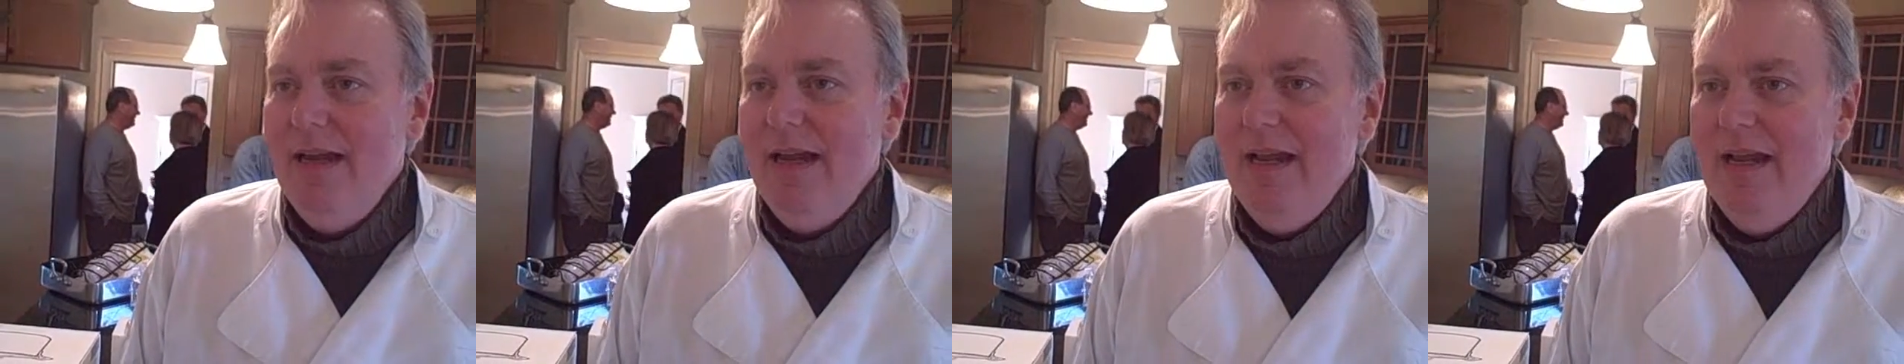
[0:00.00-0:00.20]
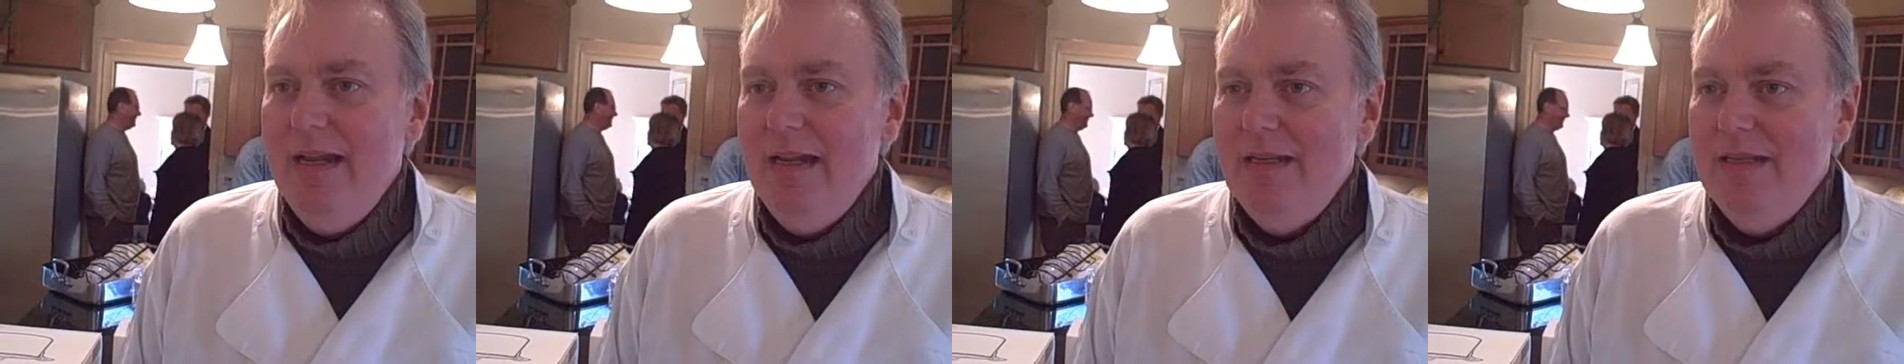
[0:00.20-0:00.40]

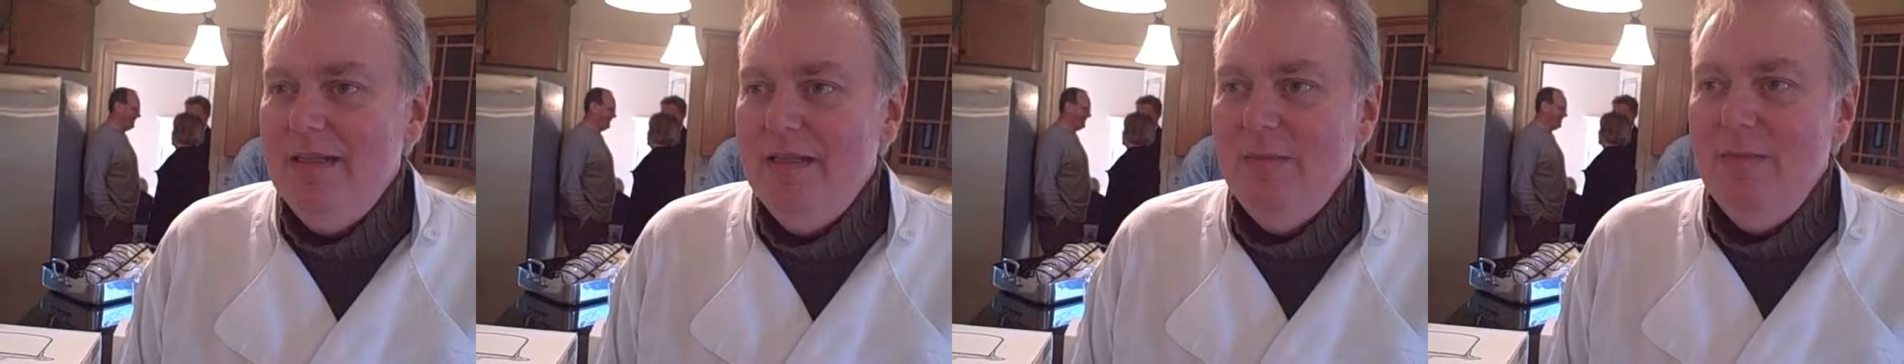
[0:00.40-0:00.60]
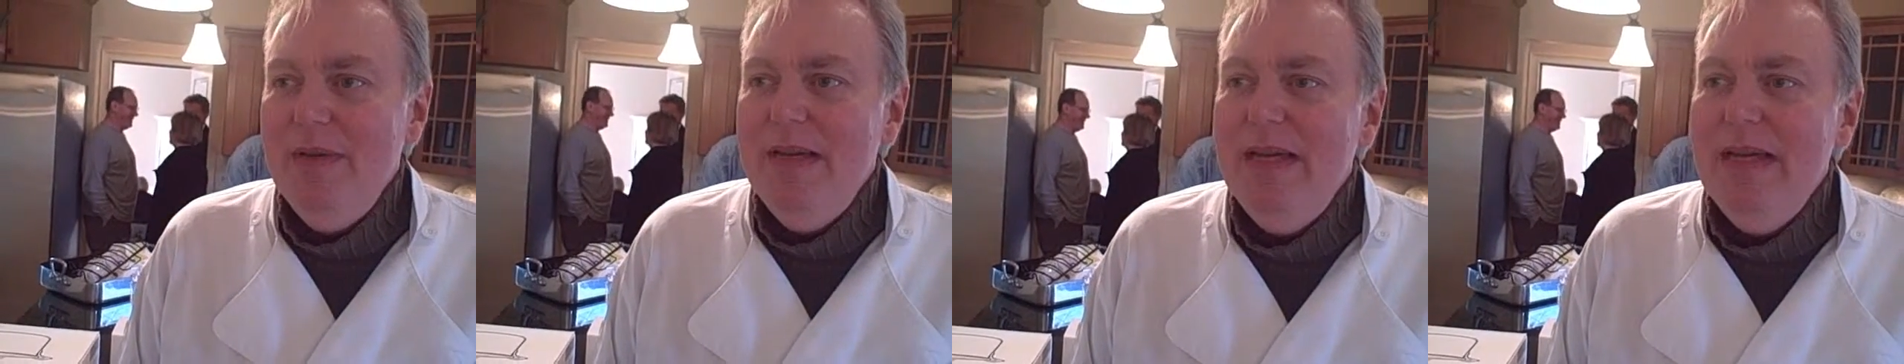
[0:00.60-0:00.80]
And
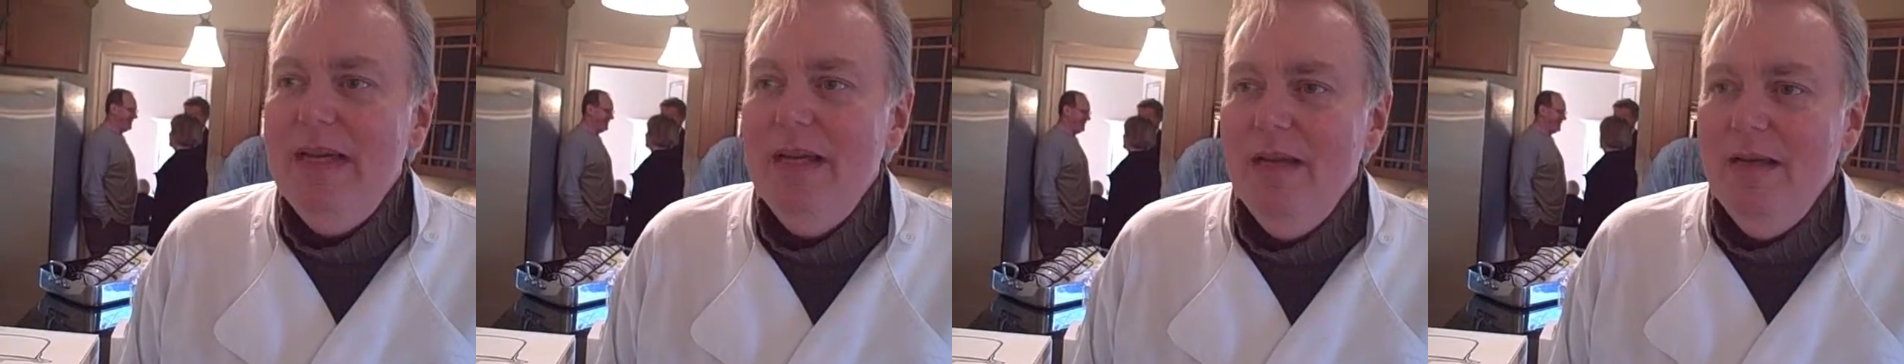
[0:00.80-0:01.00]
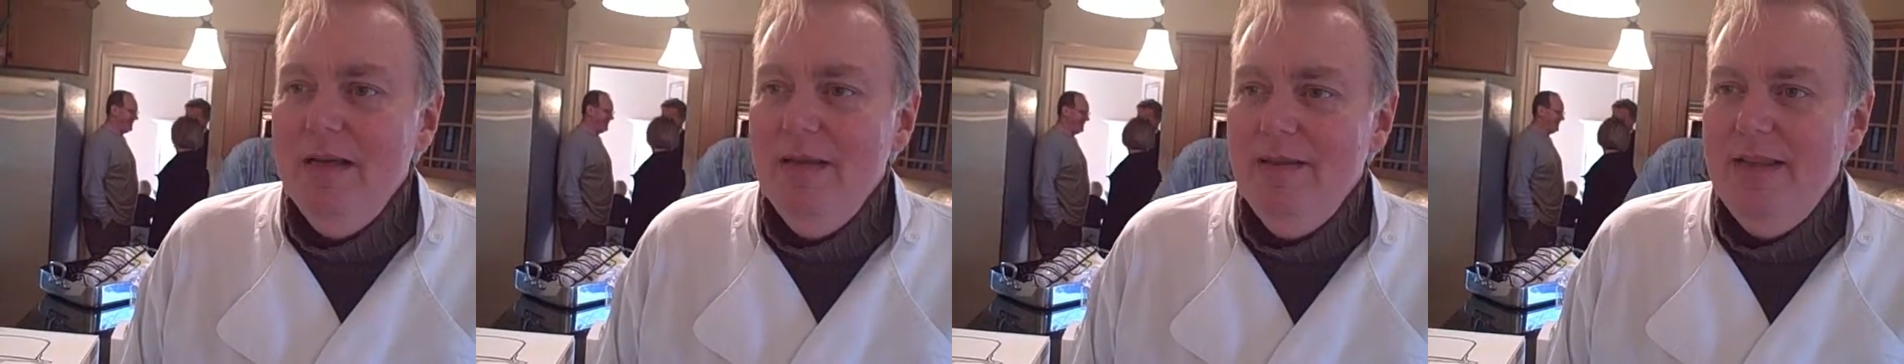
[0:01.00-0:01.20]
to me,
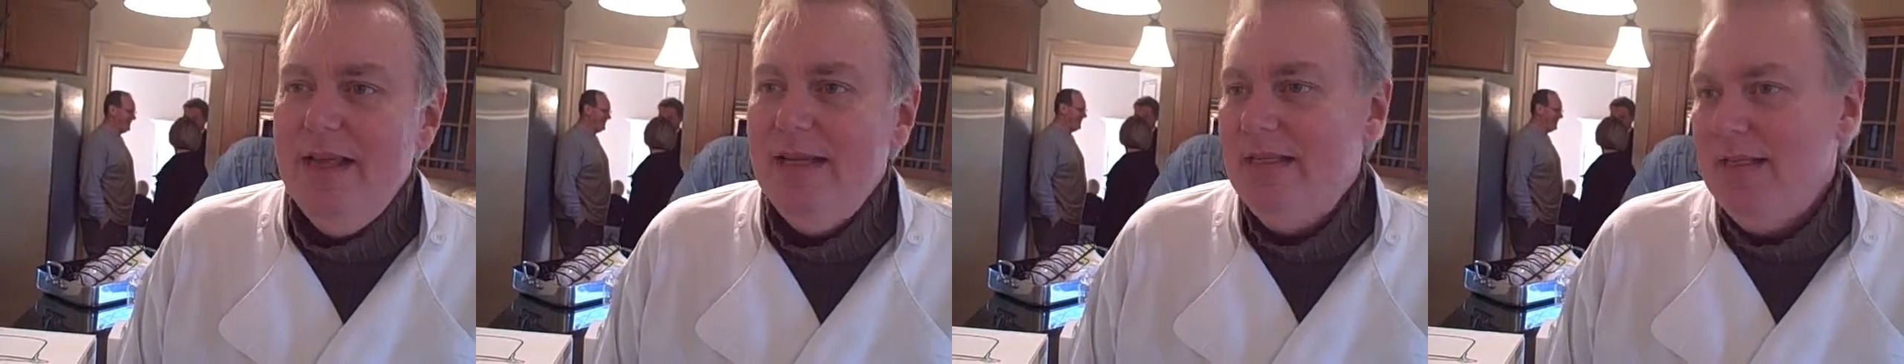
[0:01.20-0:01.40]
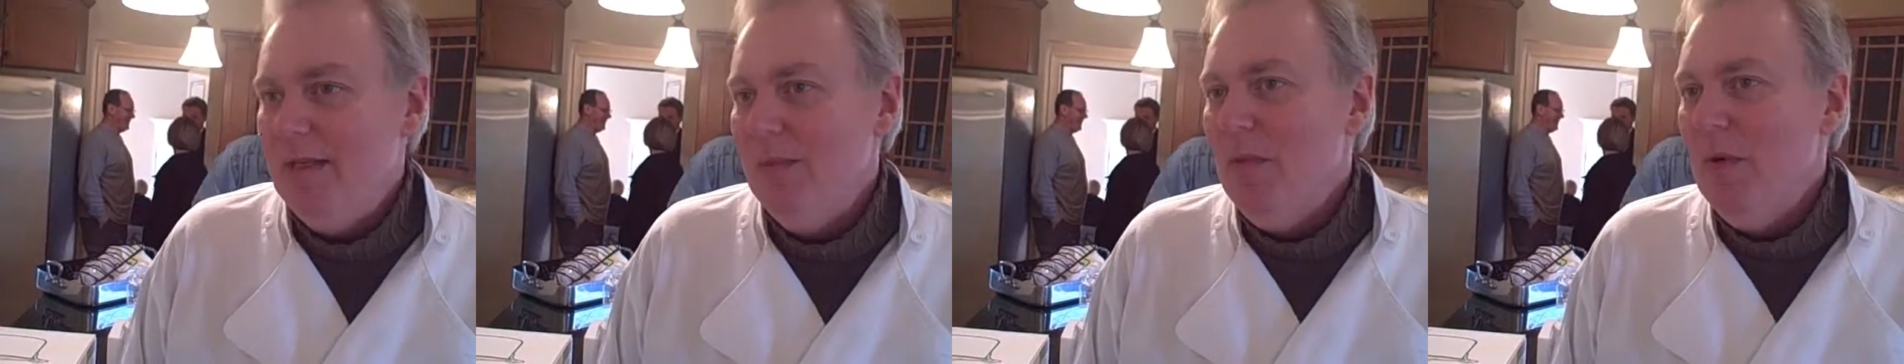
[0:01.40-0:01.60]

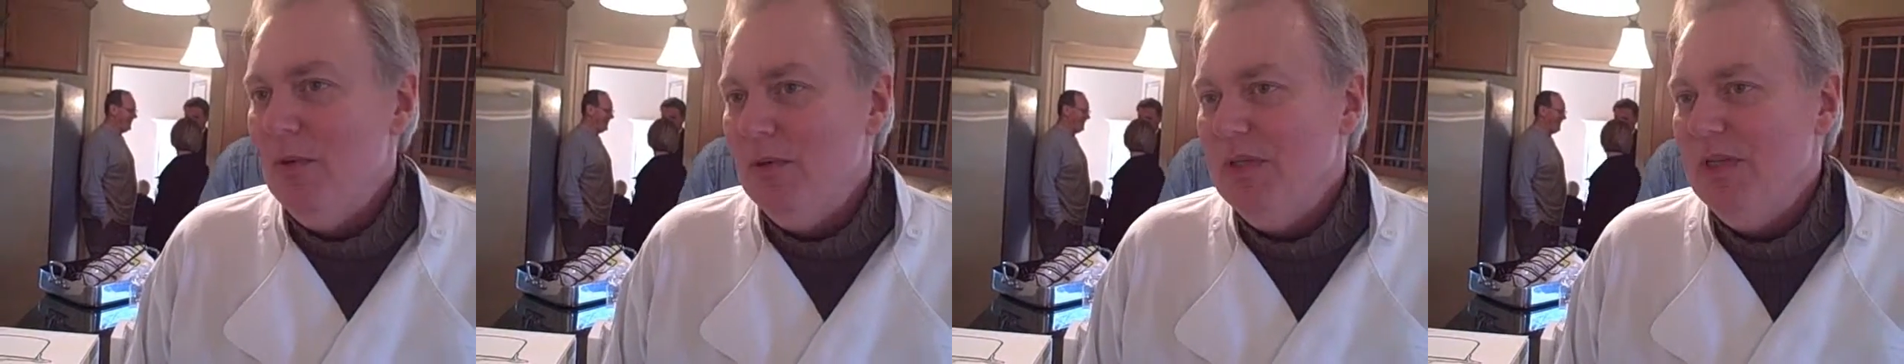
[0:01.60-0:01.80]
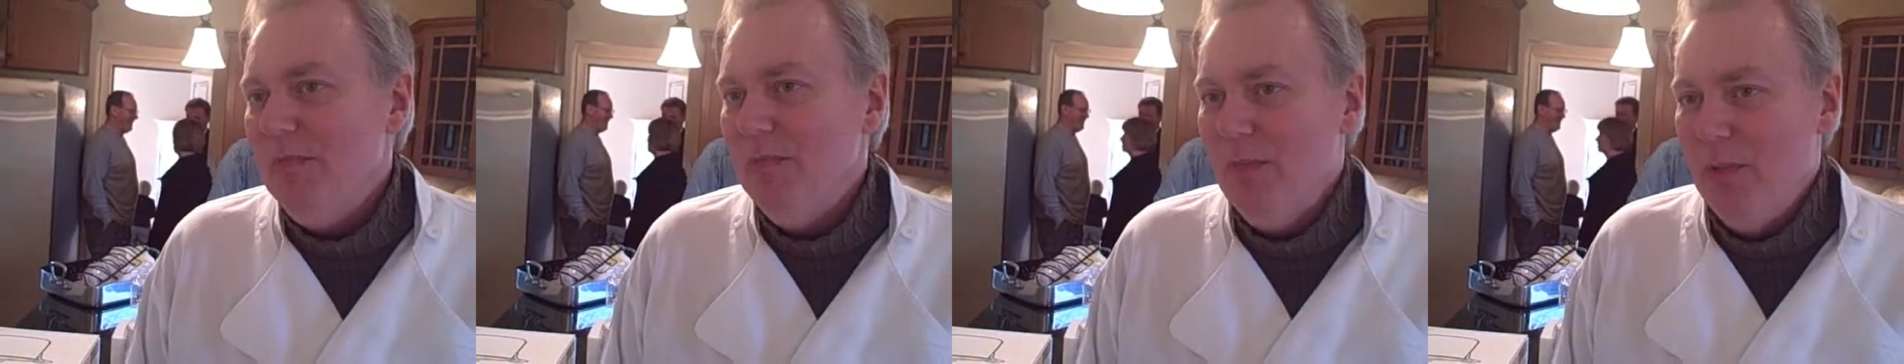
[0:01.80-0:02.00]
that's the
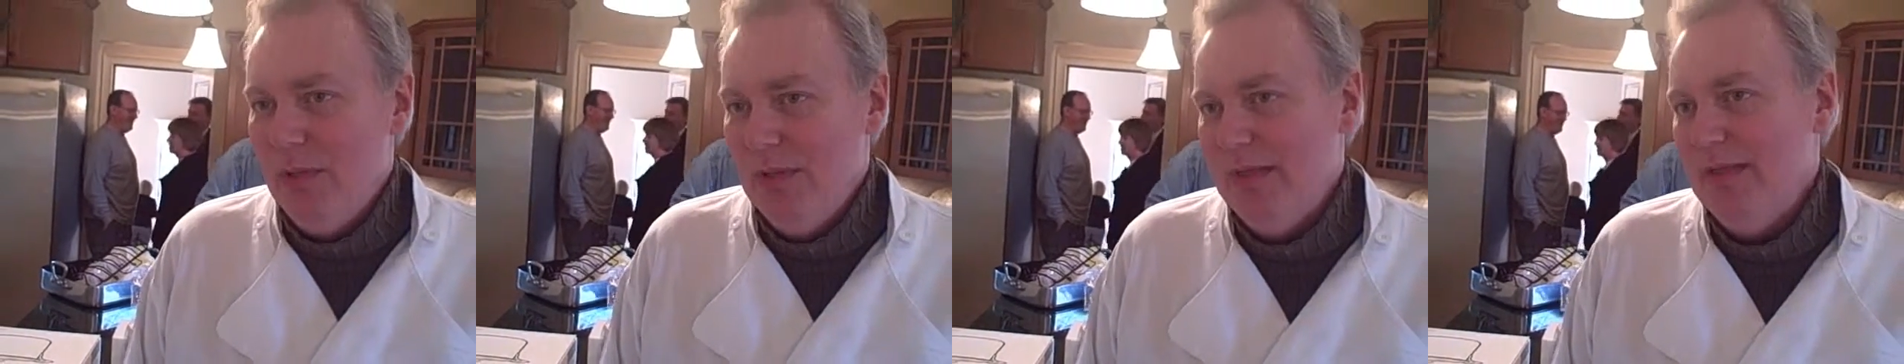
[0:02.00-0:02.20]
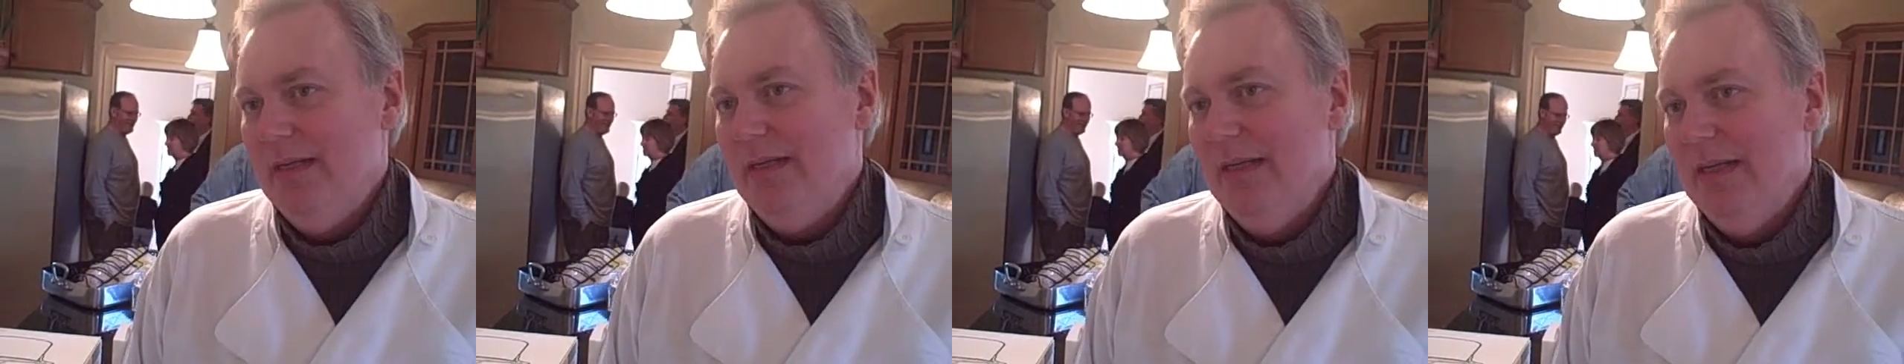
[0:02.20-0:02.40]
most
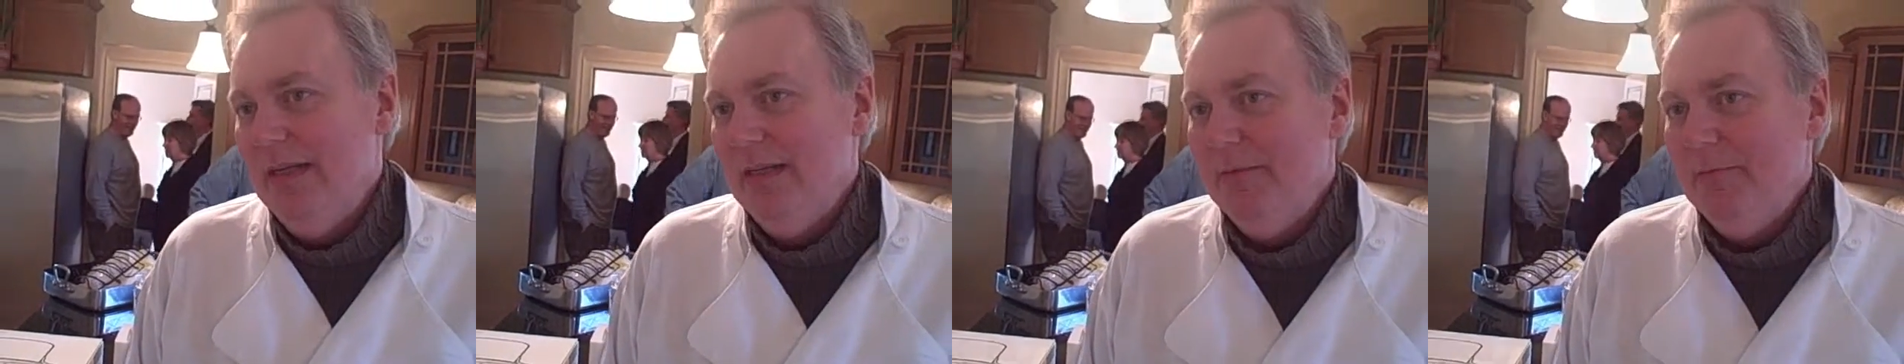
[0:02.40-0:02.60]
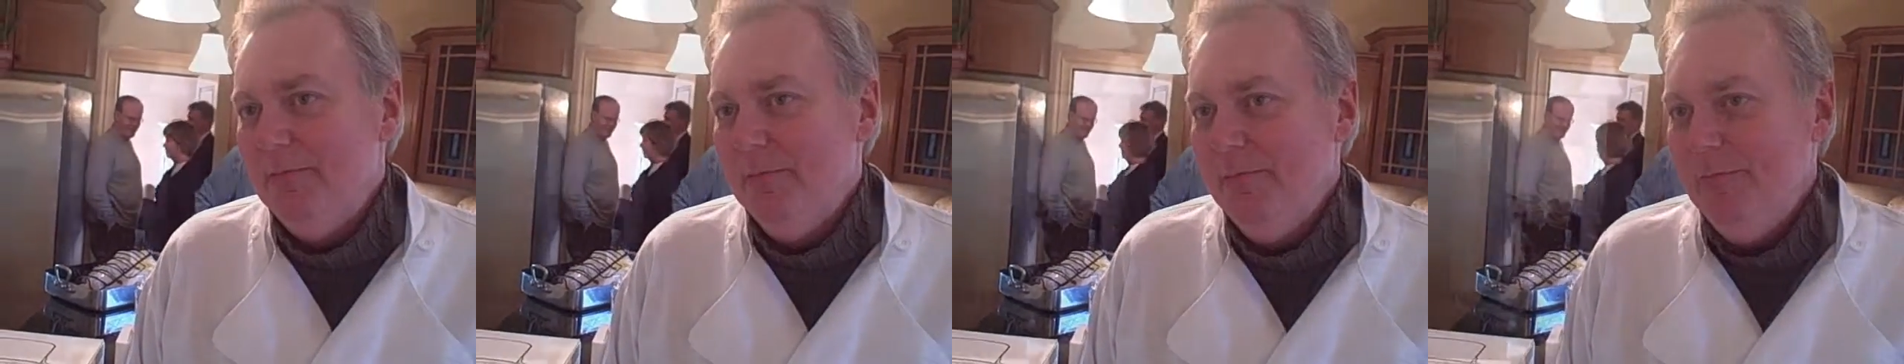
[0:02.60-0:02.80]
important
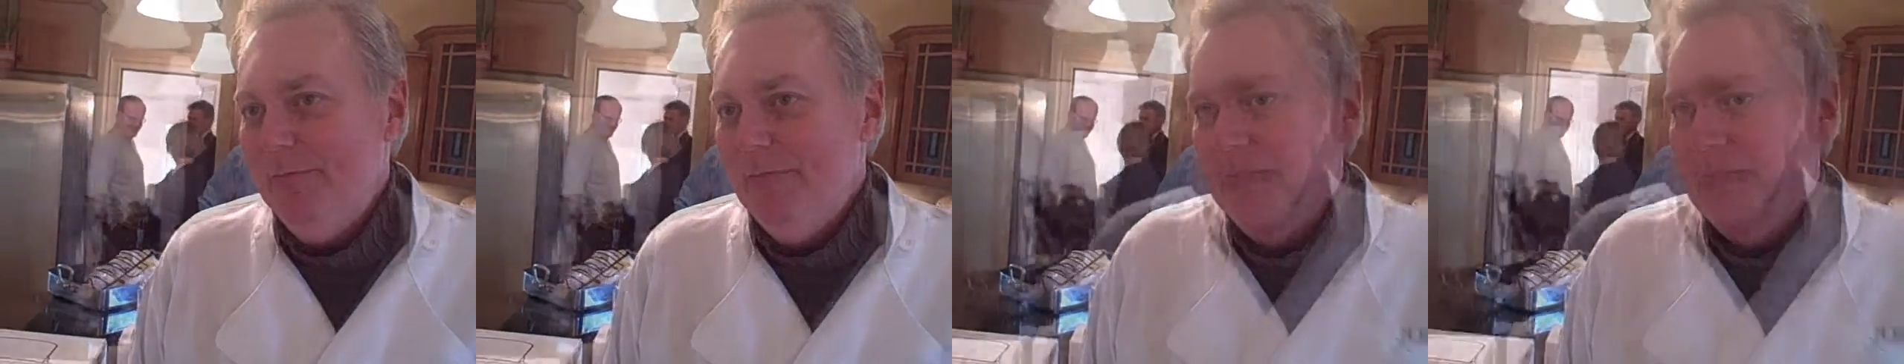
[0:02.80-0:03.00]
thing.